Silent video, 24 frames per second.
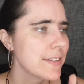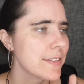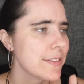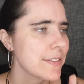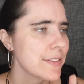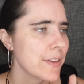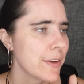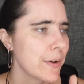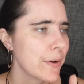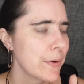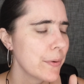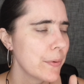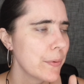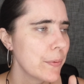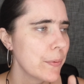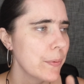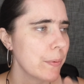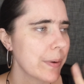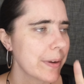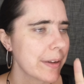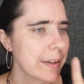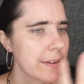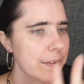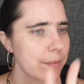
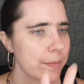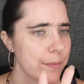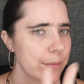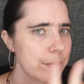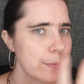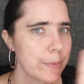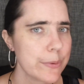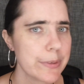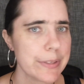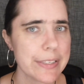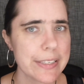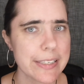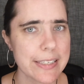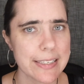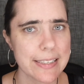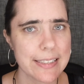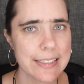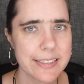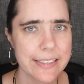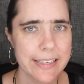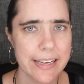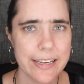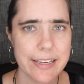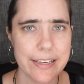So we'll
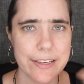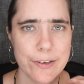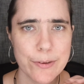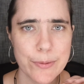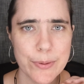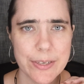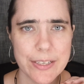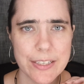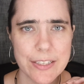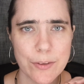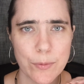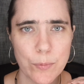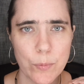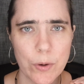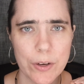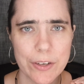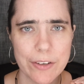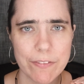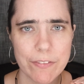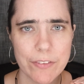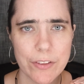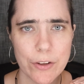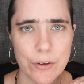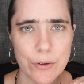set you into one
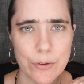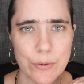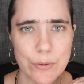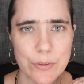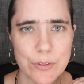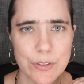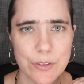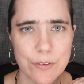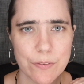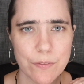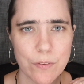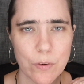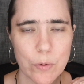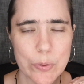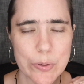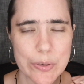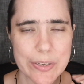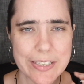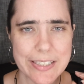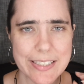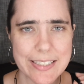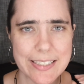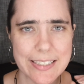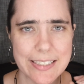of those
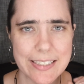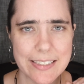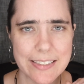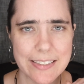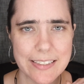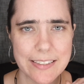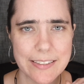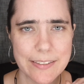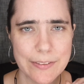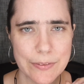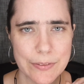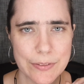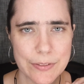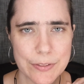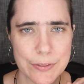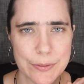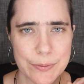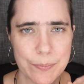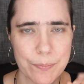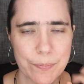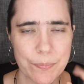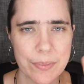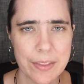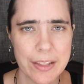4 seasons,
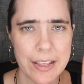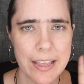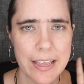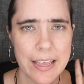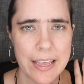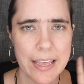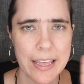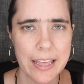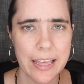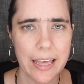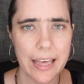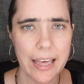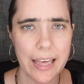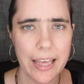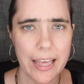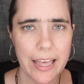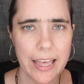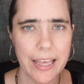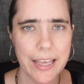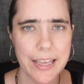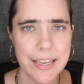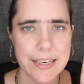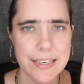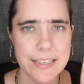
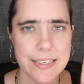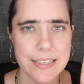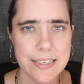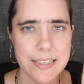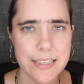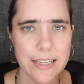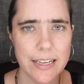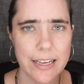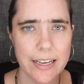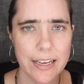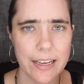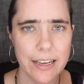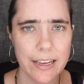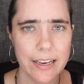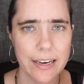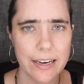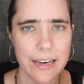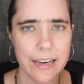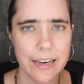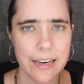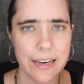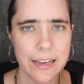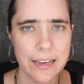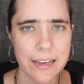and
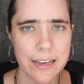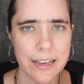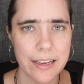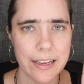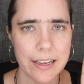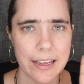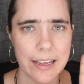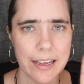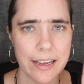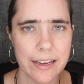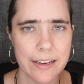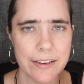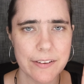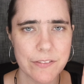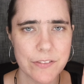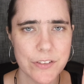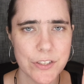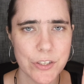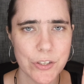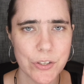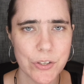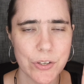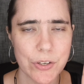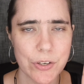then
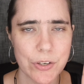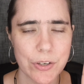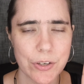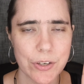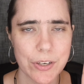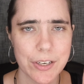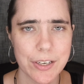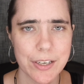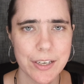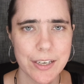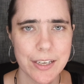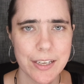after